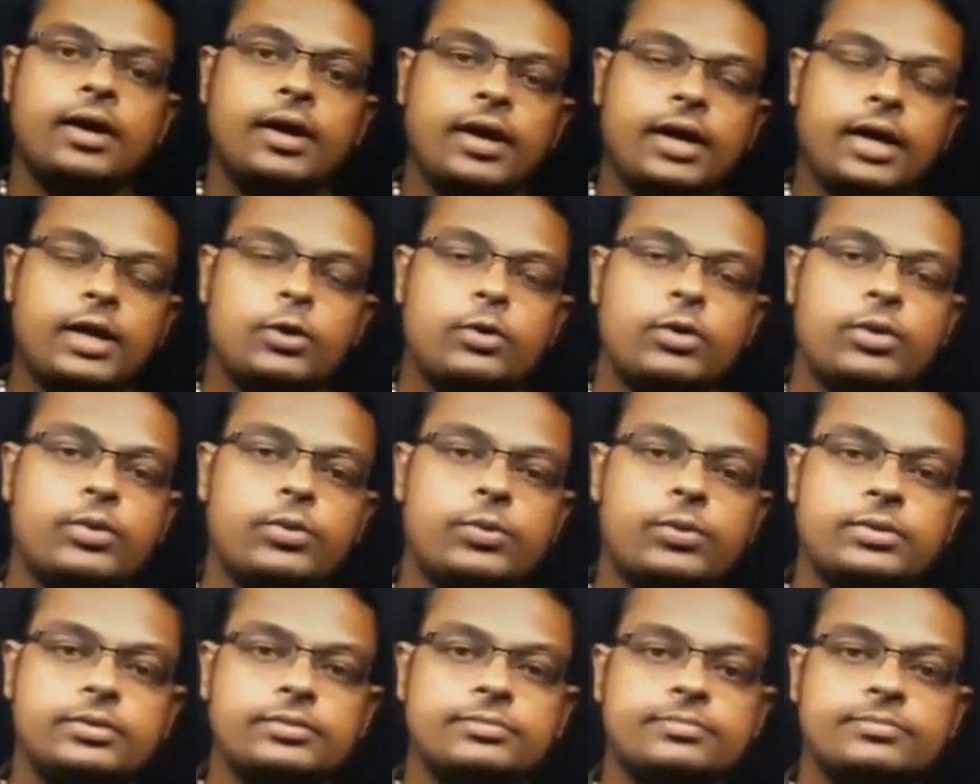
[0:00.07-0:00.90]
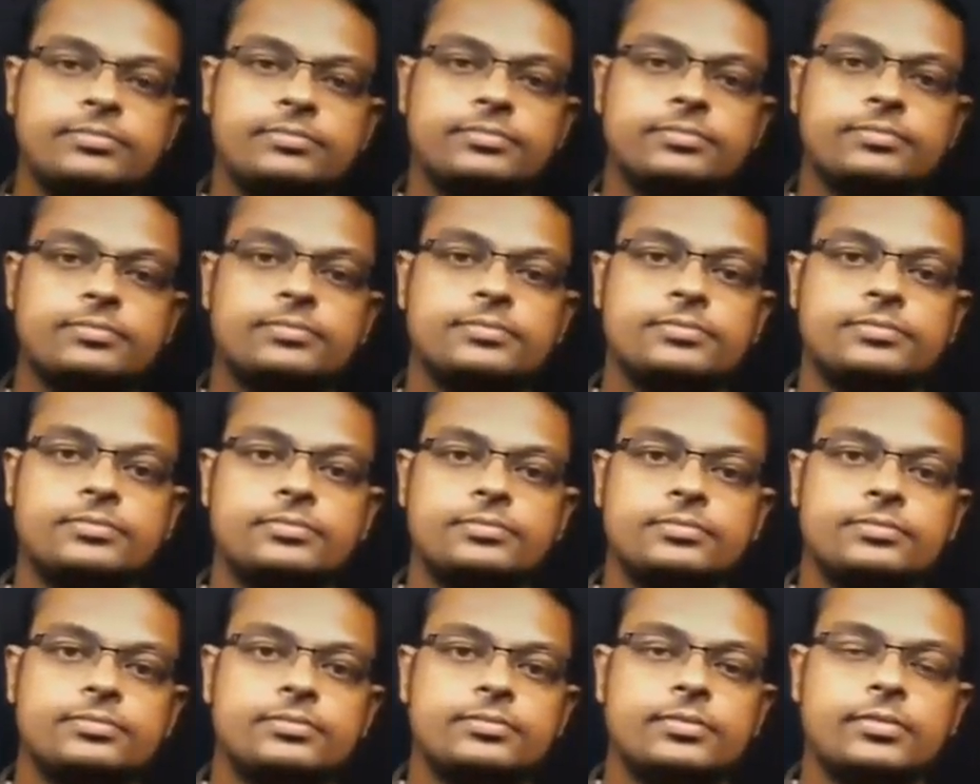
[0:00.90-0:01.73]
Hello everyone.
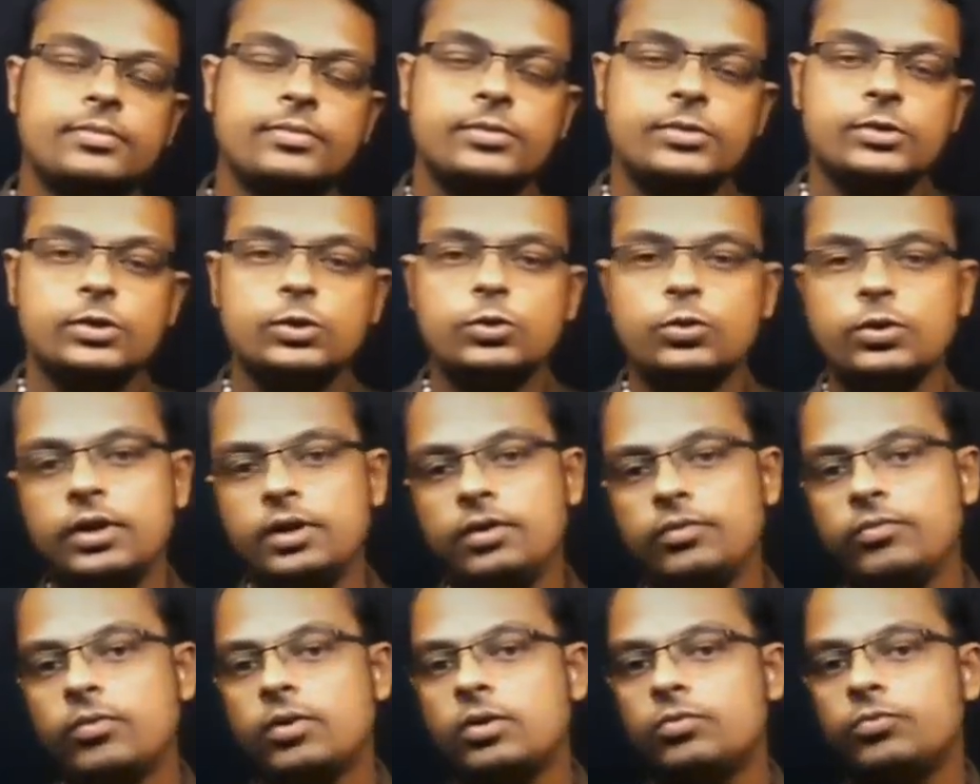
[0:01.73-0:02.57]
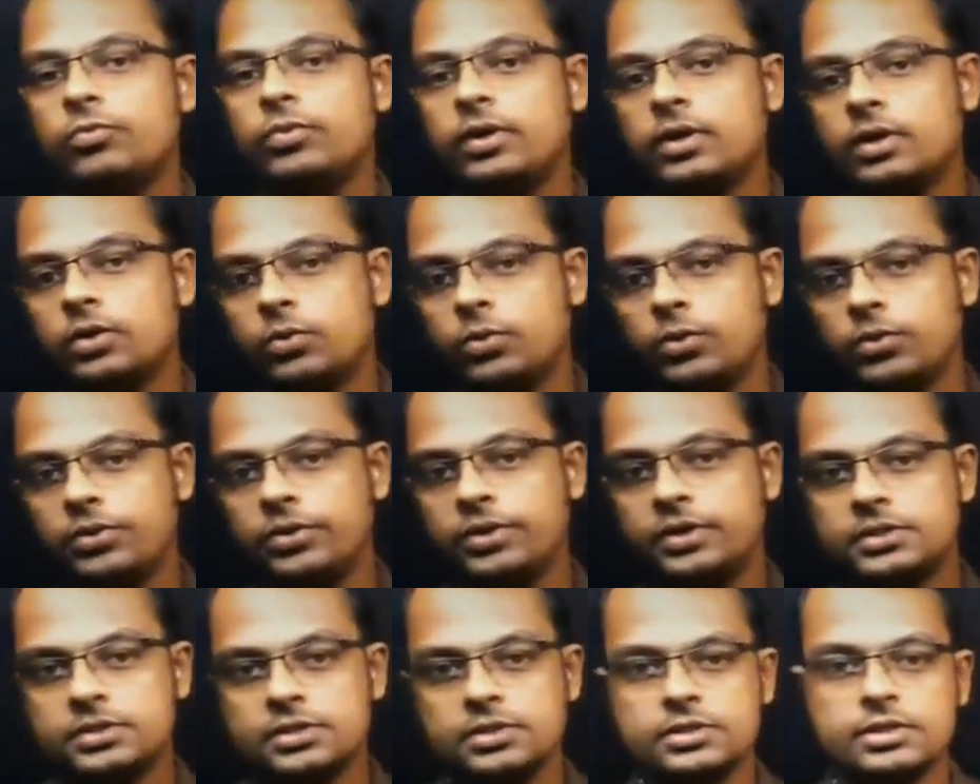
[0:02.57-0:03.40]
Today what we are going to
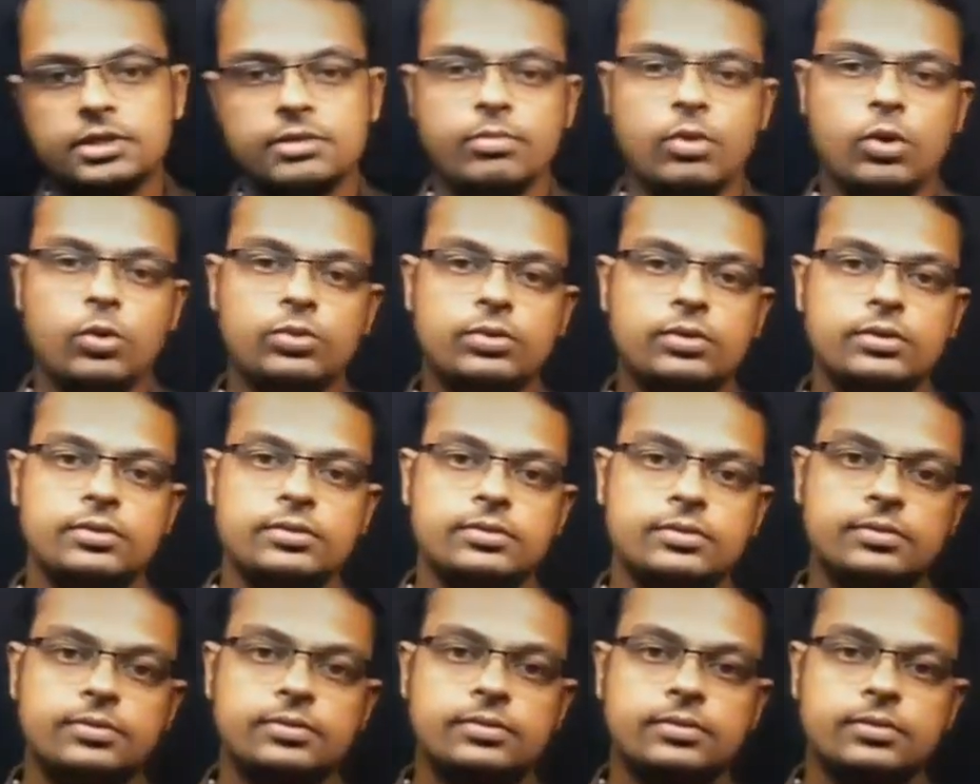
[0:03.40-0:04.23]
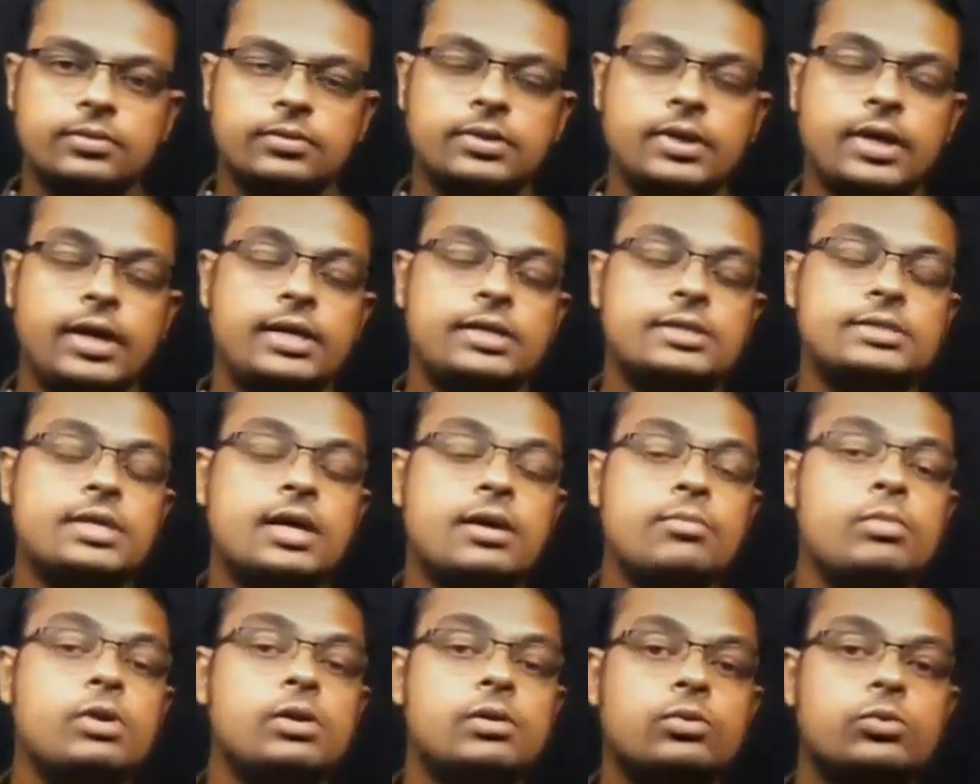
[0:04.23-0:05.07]
discuss about the
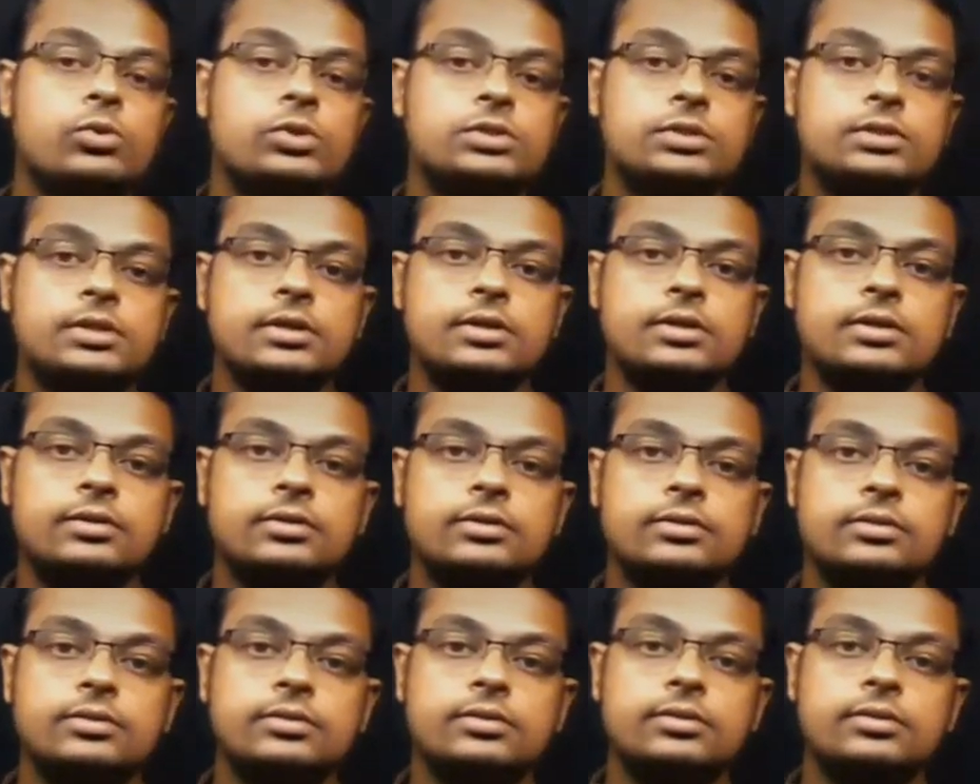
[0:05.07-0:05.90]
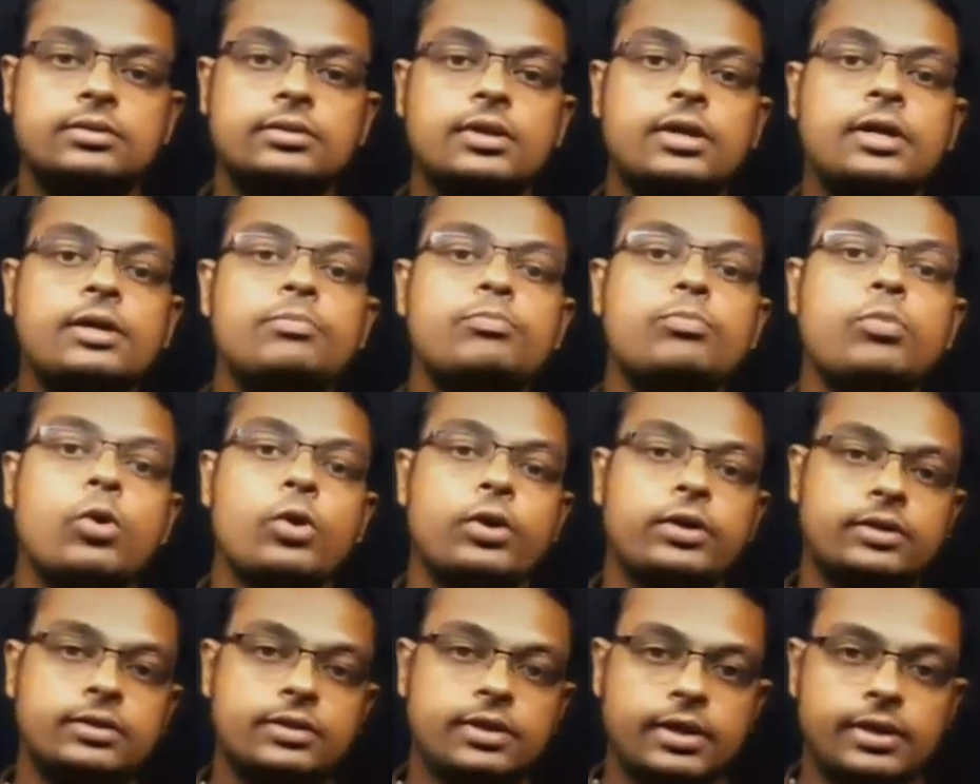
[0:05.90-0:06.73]
example question
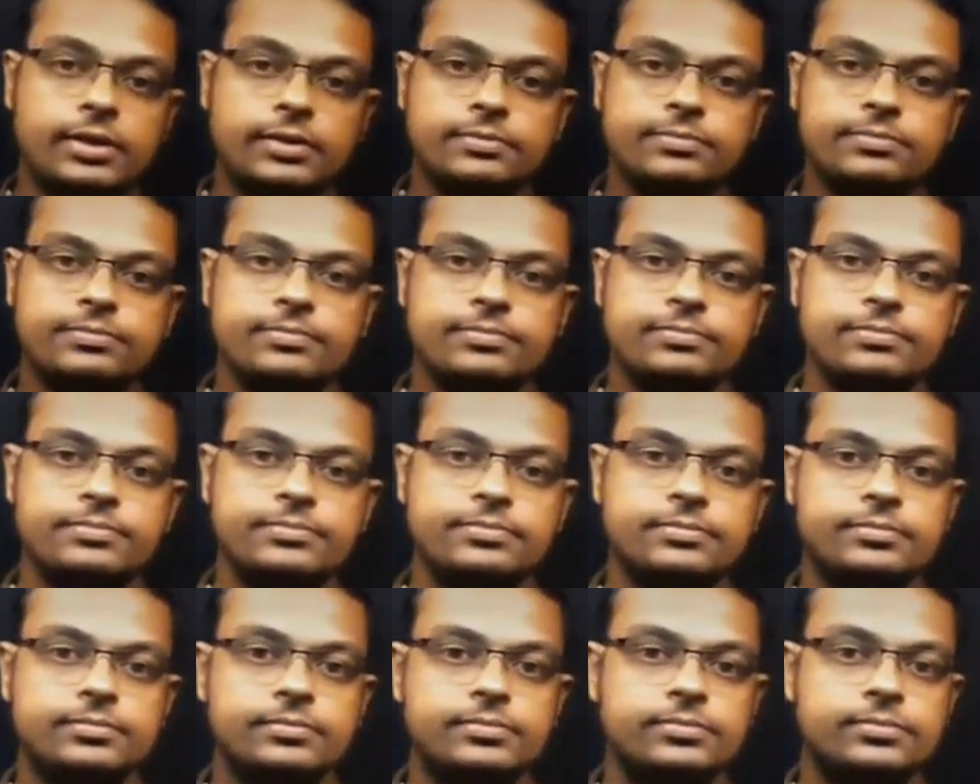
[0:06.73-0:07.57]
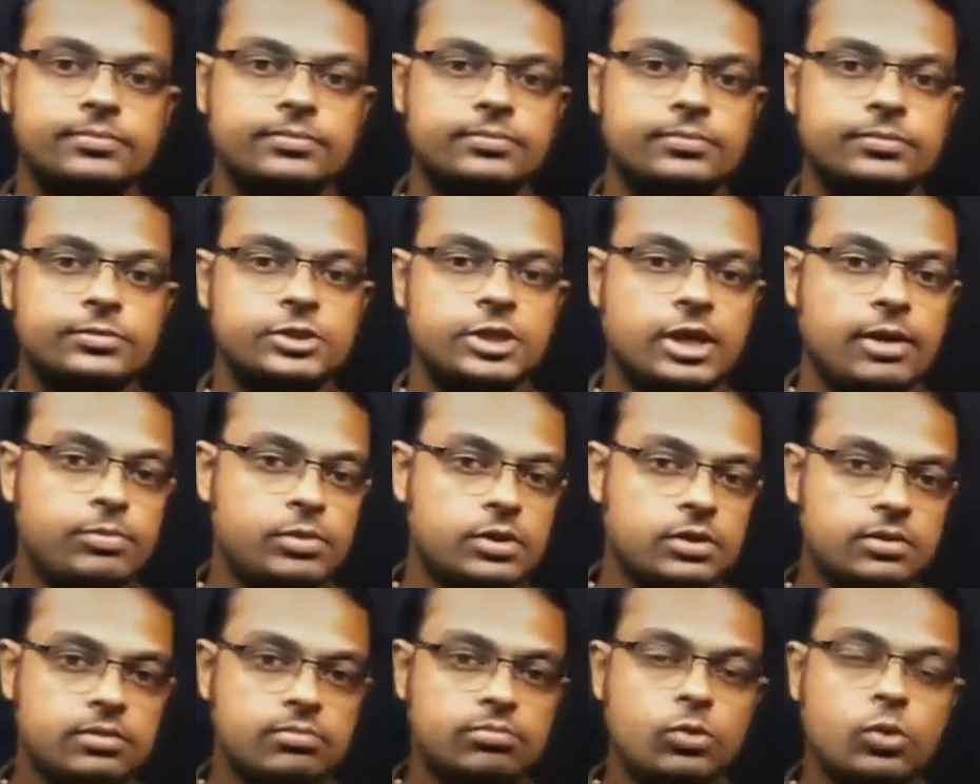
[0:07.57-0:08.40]
3.3
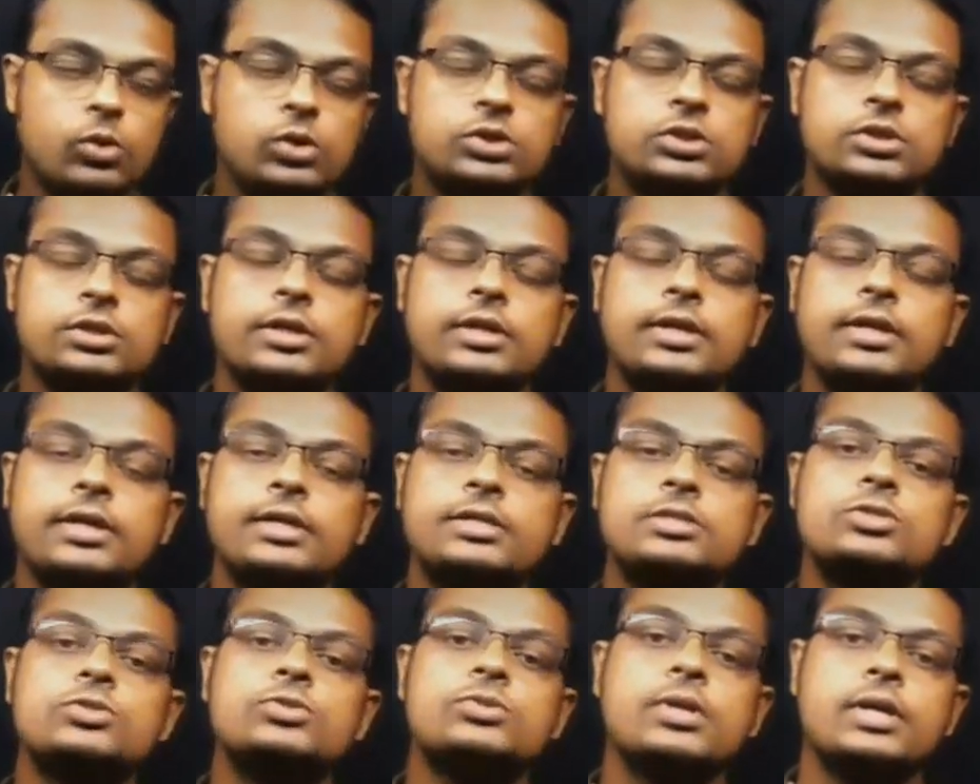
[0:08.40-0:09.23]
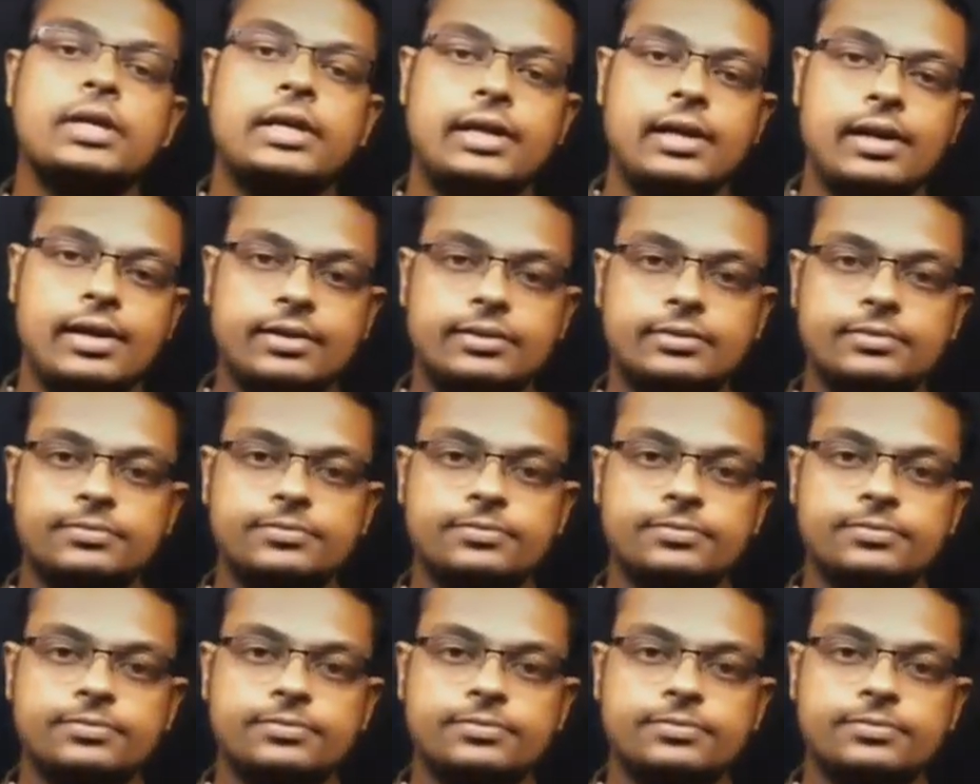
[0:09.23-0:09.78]
chapter motion in a straight line.